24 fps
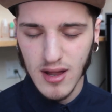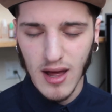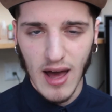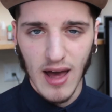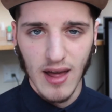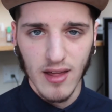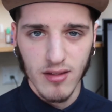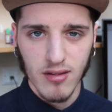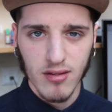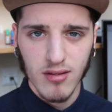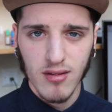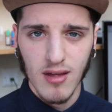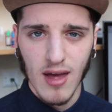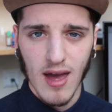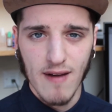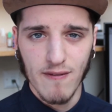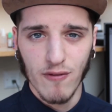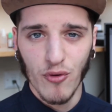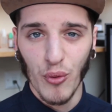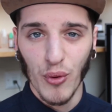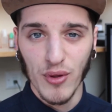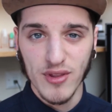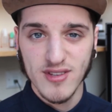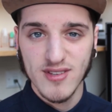as
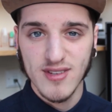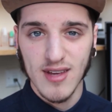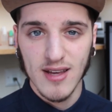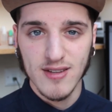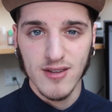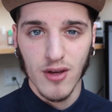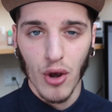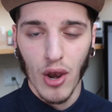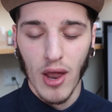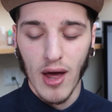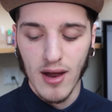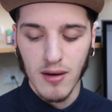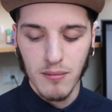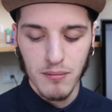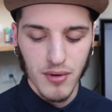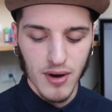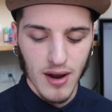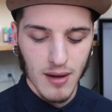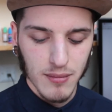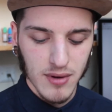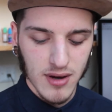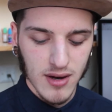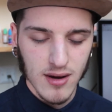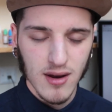everyone says online, but
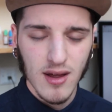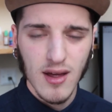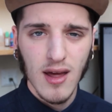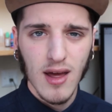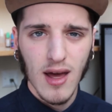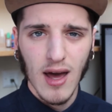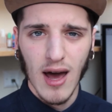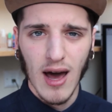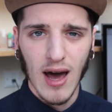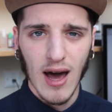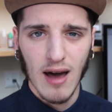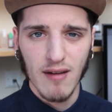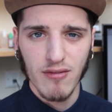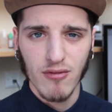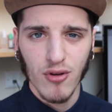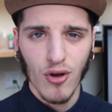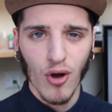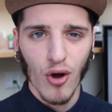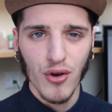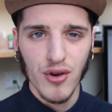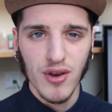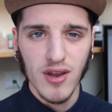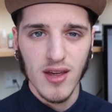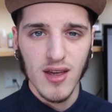I mean, I haven't
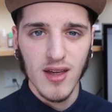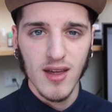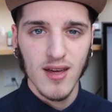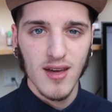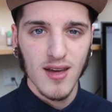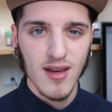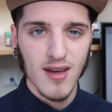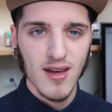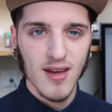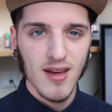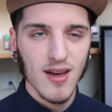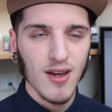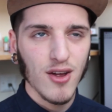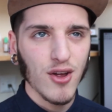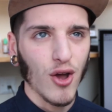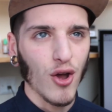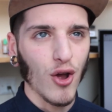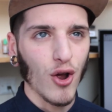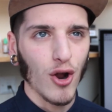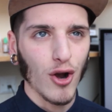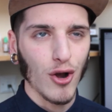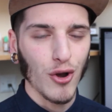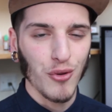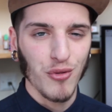got any
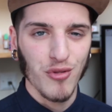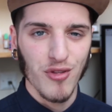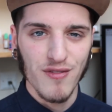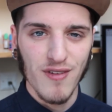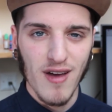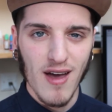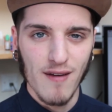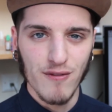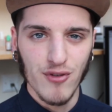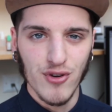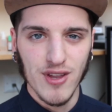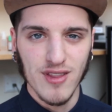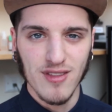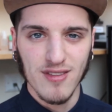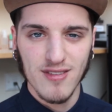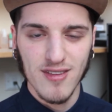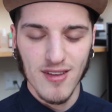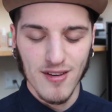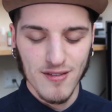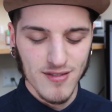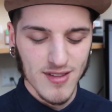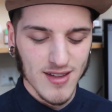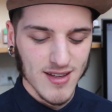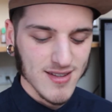conclusive evidence
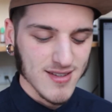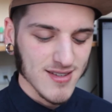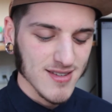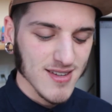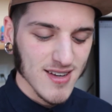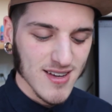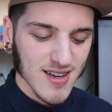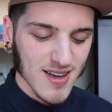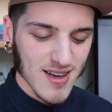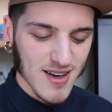of this.